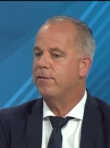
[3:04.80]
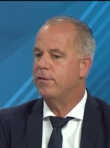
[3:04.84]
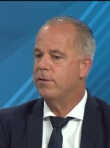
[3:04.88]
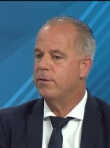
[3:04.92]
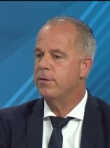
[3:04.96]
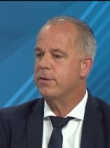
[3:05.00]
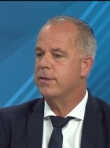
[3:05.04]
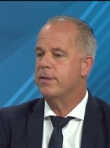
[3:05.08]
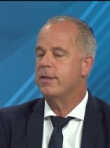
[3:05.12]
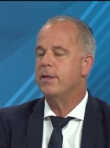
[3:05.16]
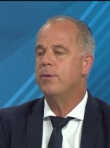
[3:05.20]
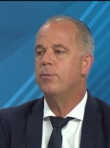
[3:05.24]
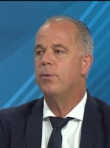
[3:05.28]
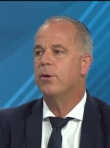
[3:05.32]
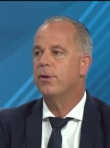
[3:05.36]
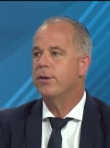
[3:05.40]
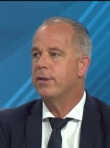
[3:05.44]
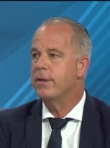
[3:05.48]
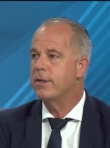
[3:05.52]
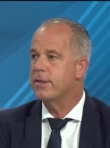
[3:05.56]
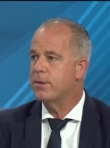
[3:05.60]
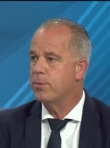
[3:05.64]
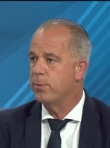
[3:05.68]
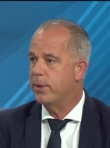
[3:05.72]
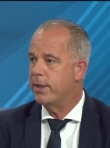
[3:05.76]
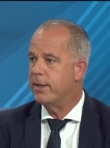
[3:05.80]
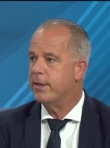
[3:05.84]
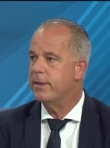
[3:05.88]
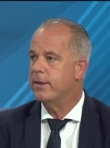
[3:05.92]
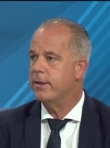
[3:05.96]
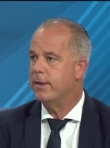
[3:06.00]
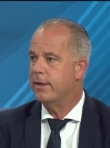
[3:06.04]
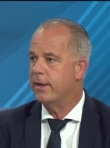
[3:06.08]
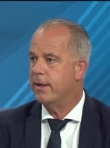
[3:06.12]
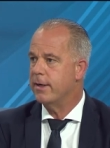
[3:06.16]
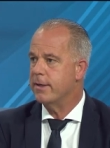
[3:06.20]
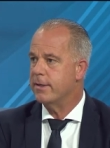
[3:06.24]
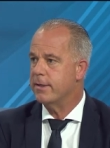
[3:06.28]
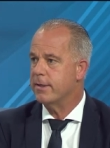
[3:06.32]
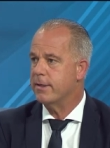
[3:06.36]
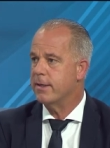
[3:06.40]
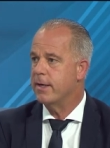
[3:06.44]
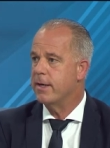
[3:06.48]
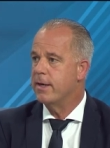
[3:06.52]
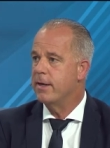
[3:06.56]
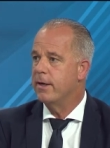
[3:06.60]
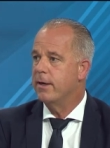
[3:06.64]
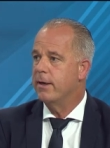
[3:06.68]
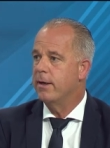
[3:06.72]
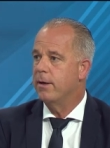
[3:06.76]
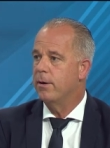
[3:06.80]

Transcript: we have to see what this winter does.